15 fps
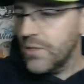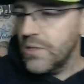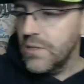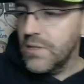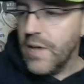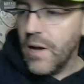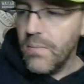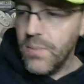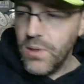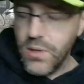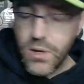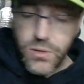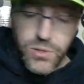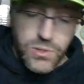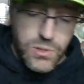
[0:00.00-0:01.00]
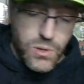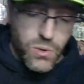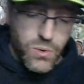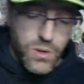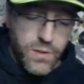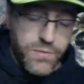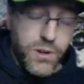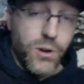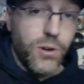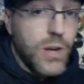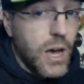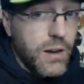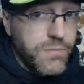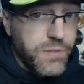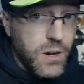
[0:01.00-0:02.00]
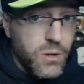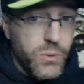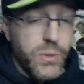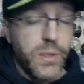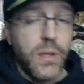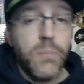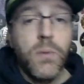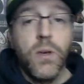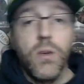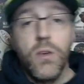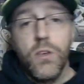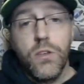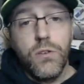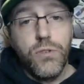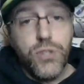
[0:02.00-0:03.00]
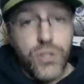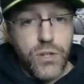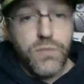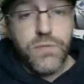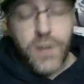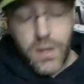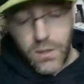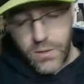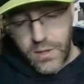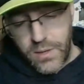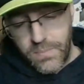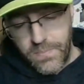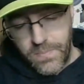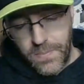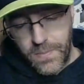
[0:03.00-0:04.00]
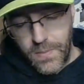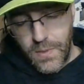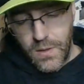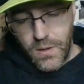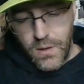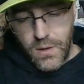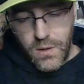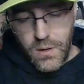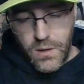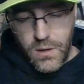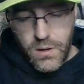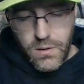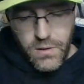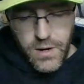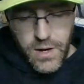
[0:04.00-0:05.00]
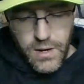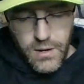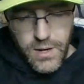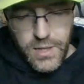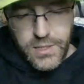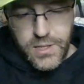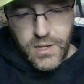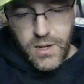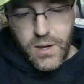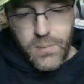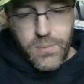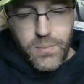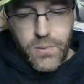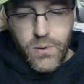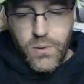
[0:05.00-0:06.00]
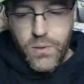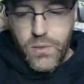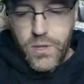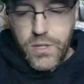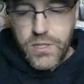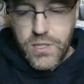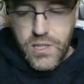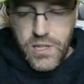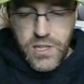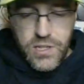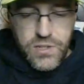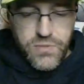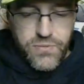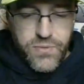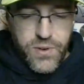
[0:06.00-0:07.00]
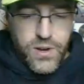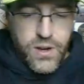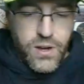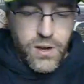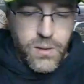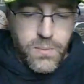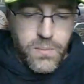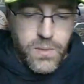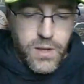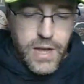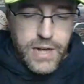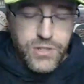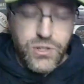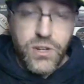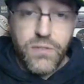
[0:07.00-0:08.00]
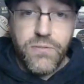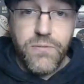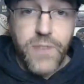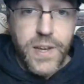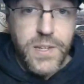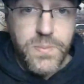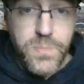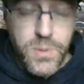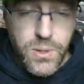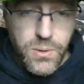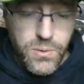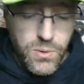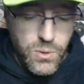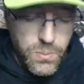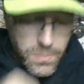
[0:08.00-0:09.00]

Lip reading: down below, so if you're not following them, you should follow them. All right, next up, this is from actually a Facebook group